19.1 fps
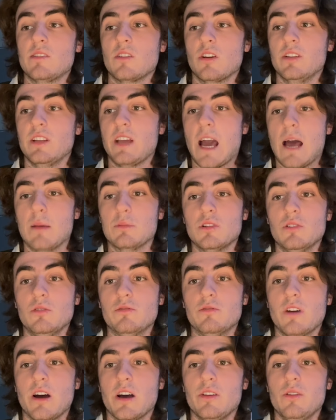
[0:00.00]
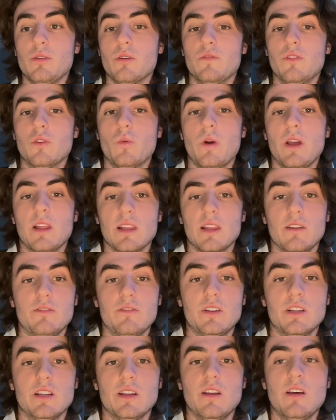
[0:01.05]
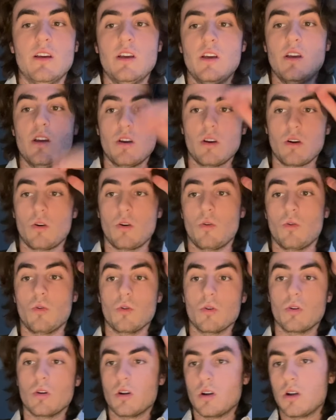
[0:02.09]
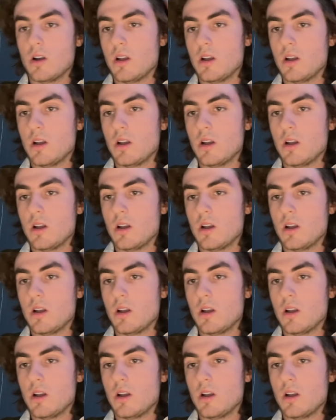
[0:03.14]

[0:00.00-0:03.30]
on the absolute value of the weight lifted, or